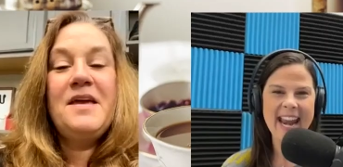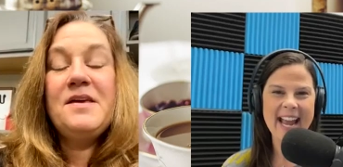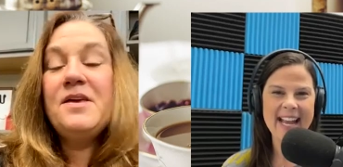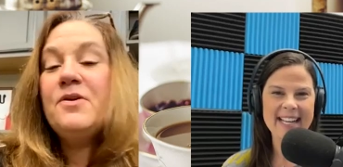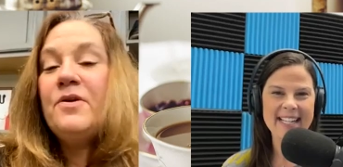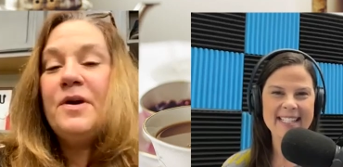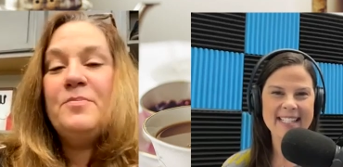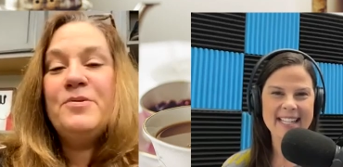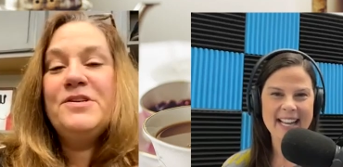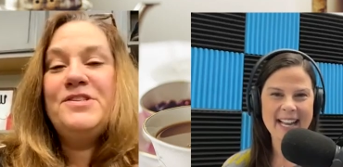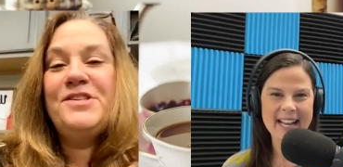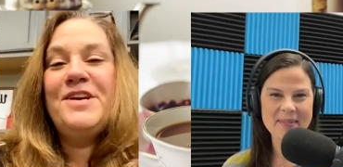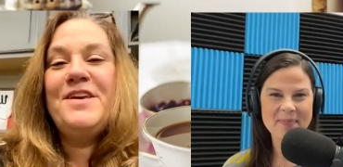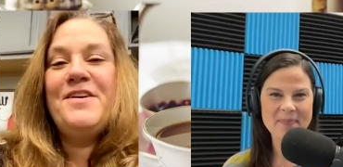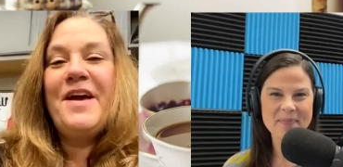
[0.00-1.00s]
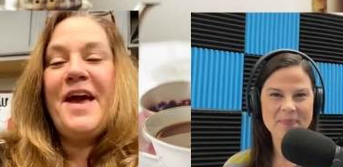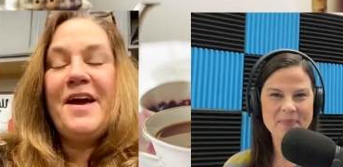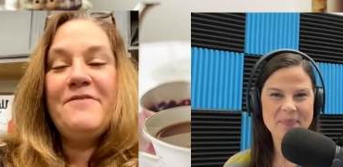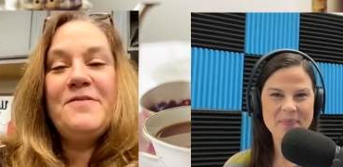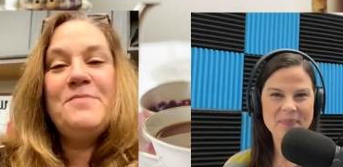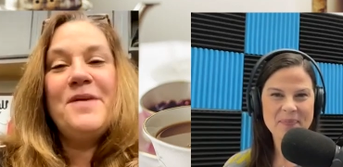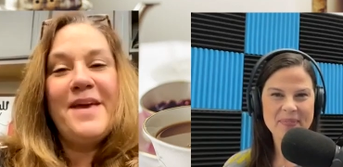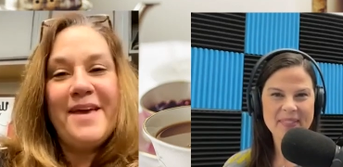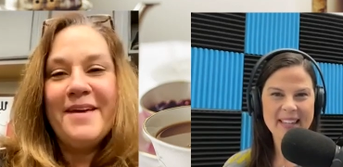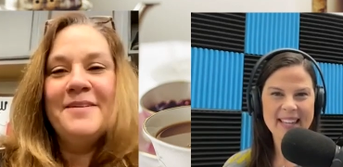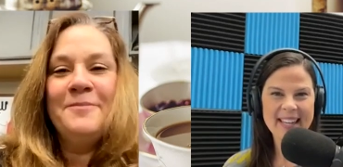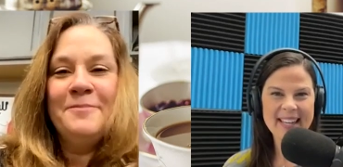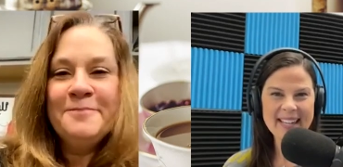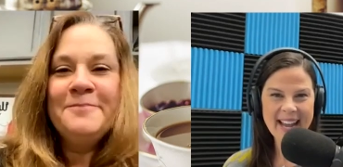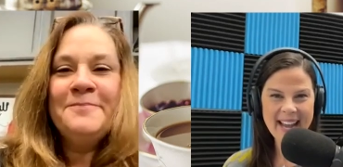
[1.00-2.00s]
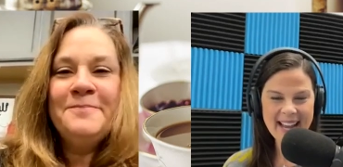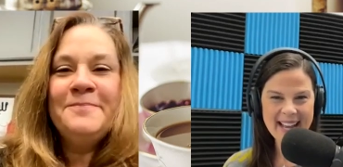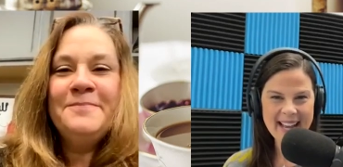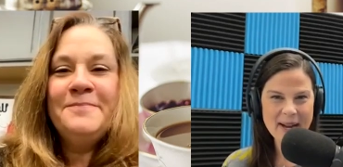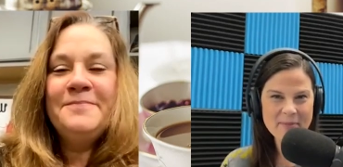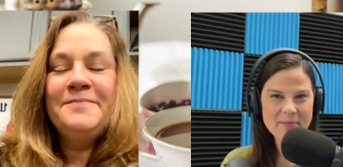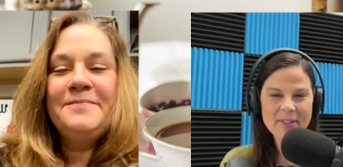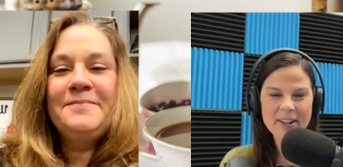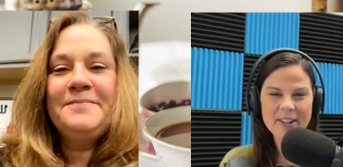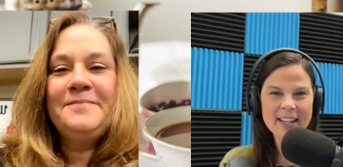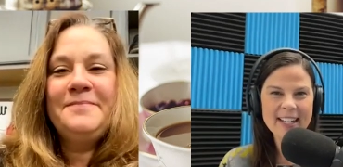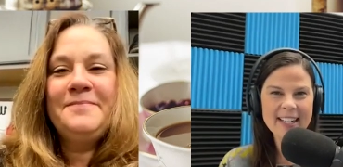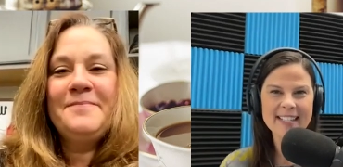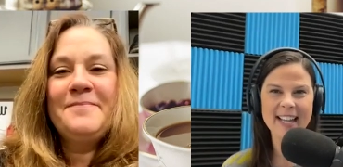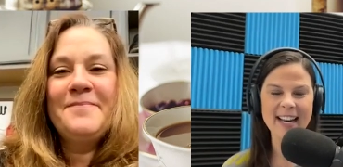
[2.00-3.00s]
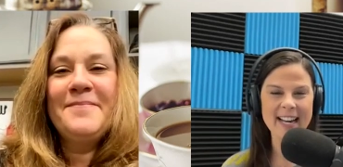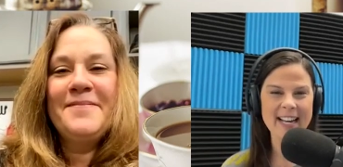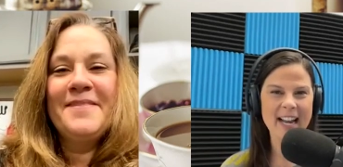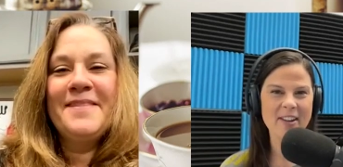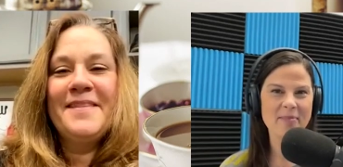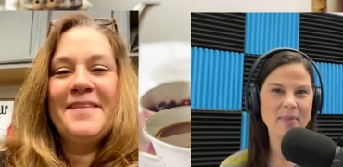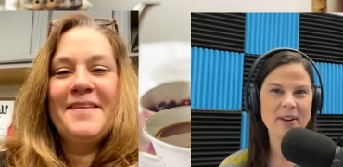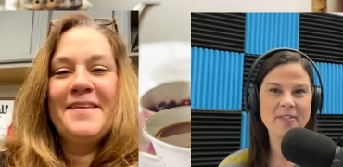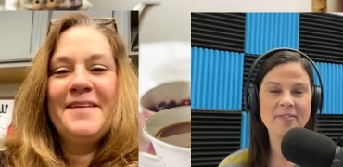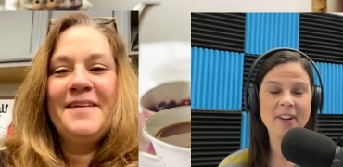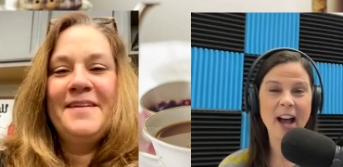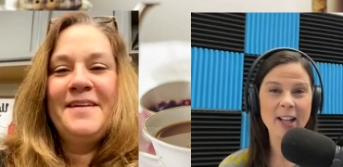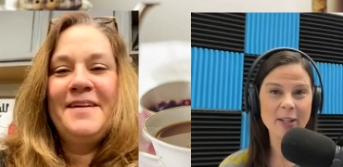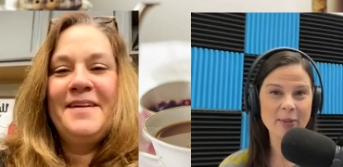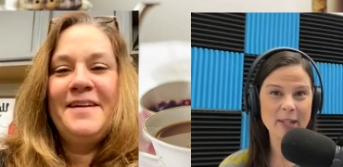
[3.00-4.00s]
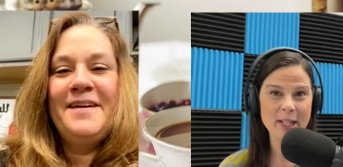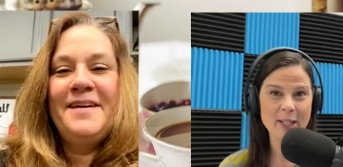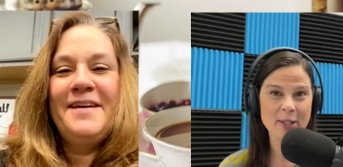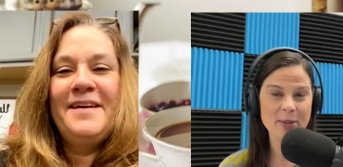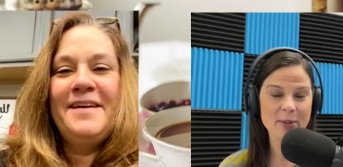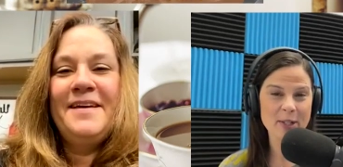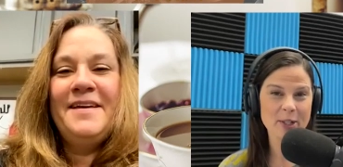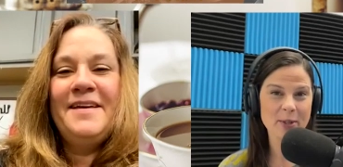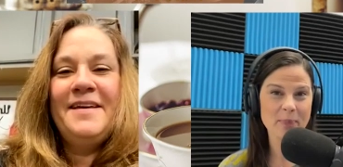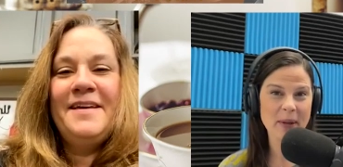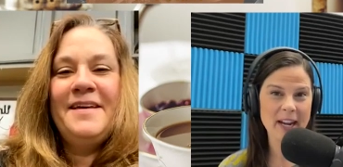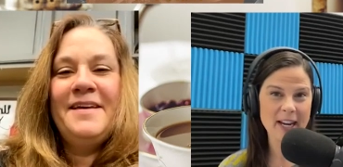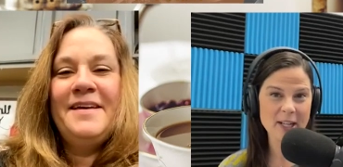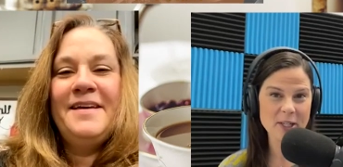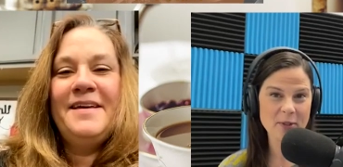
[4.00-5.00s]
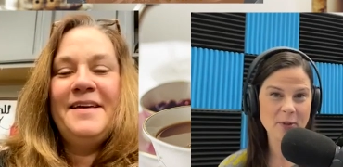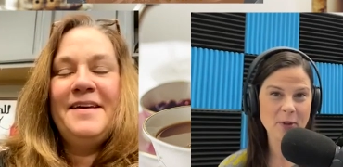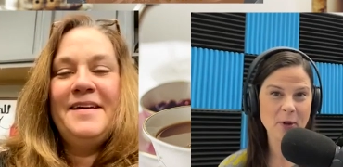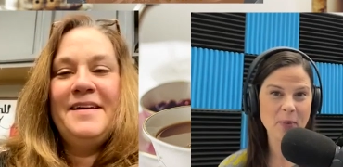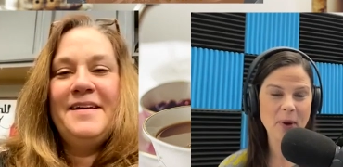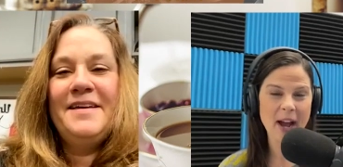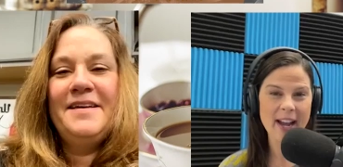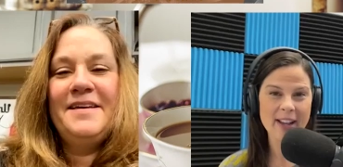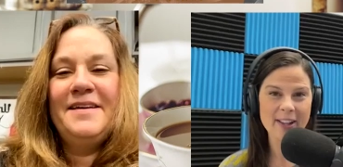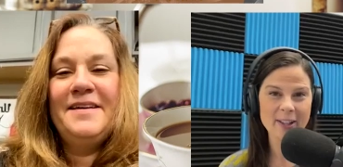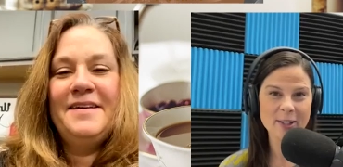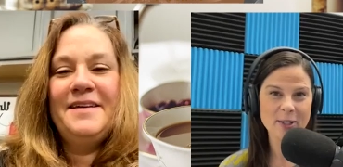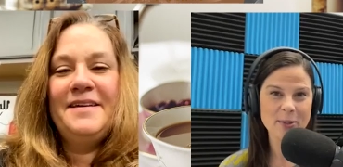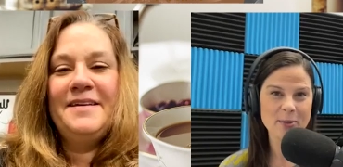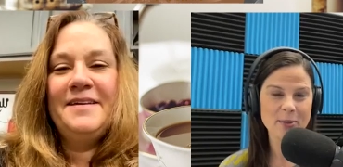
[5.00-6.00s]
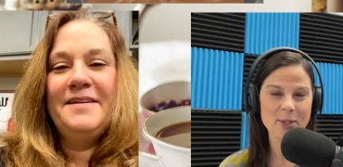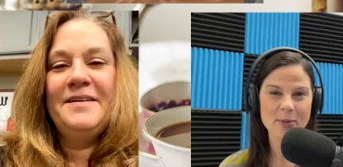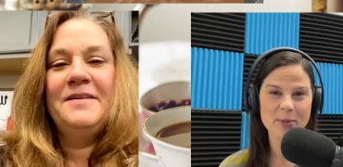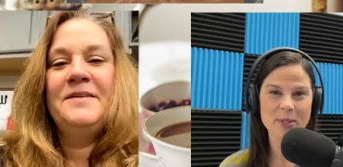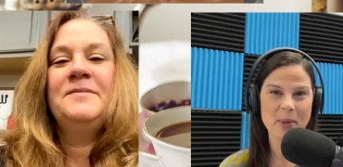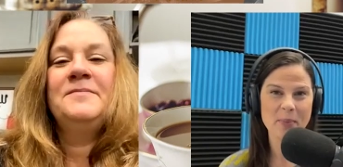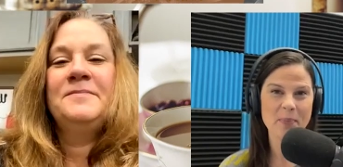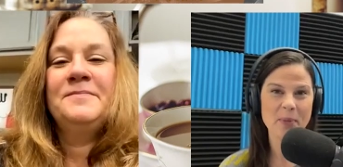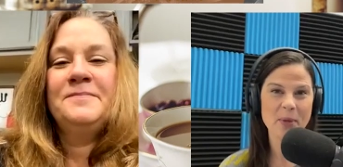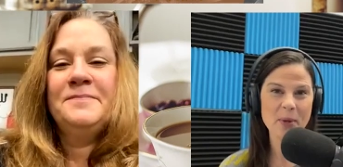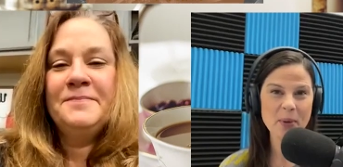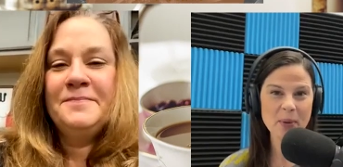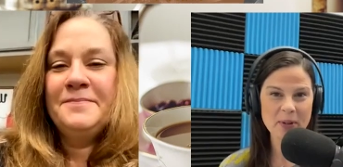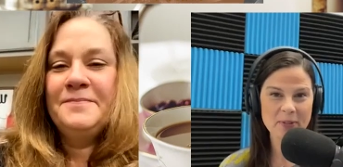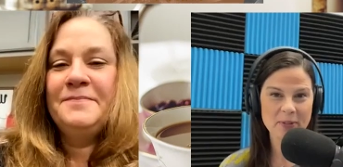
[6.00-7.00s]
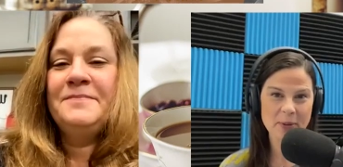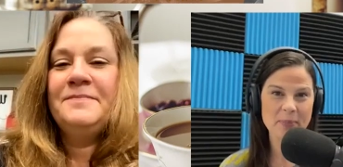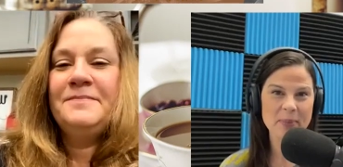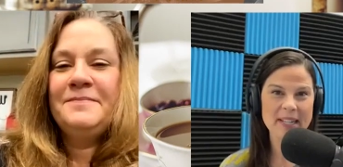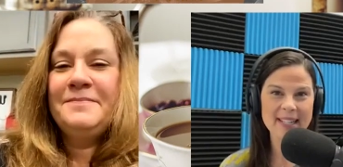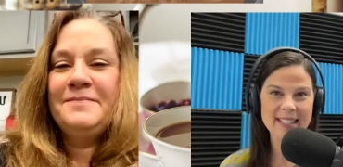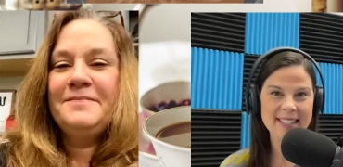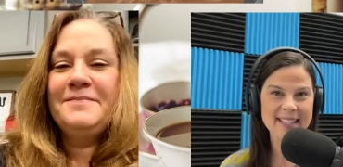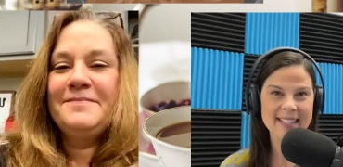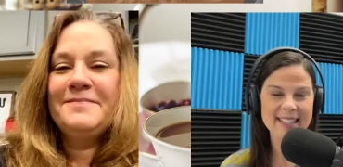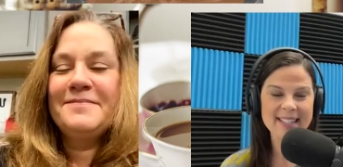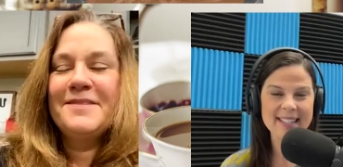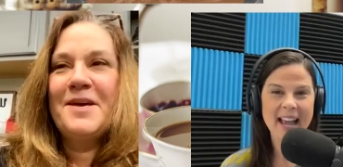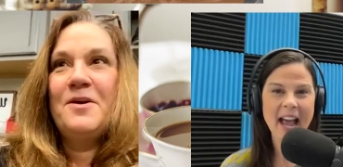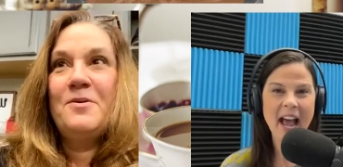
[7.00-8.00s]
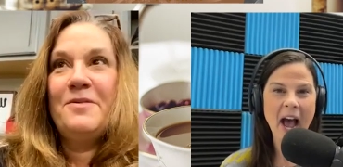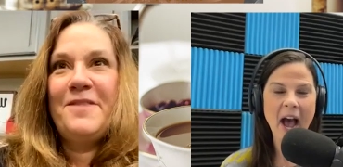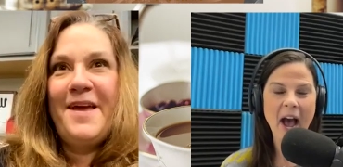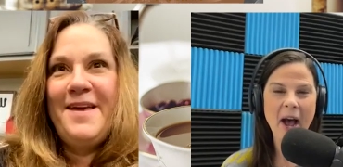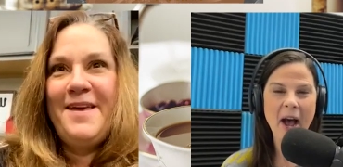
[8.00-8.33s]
Speaker 1: And Thank you. I appreciate you having me. Yeah,
Speaker 2: I'm very excited. I've been following you and your page for a while. You do some beautiful pieces. Oh,